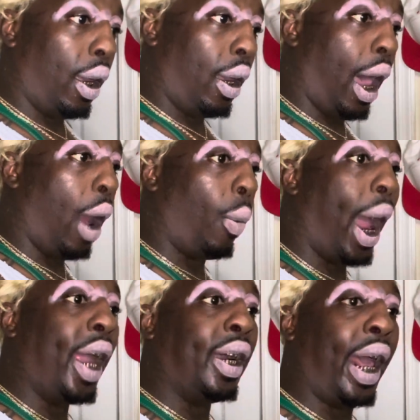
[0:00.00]
All
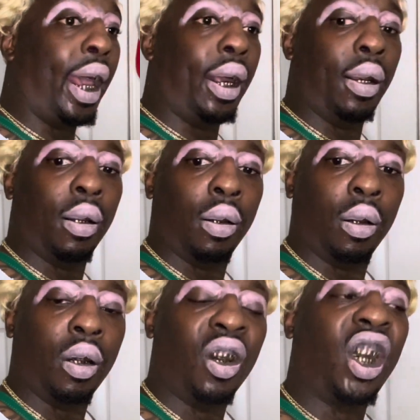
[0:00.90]
right, now,
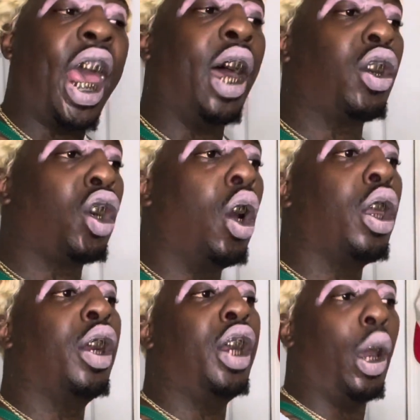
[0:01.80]
tell
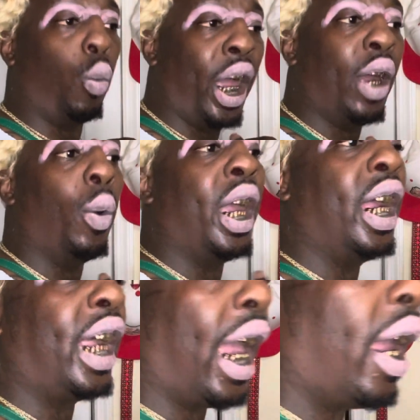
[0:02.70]
Julia when he get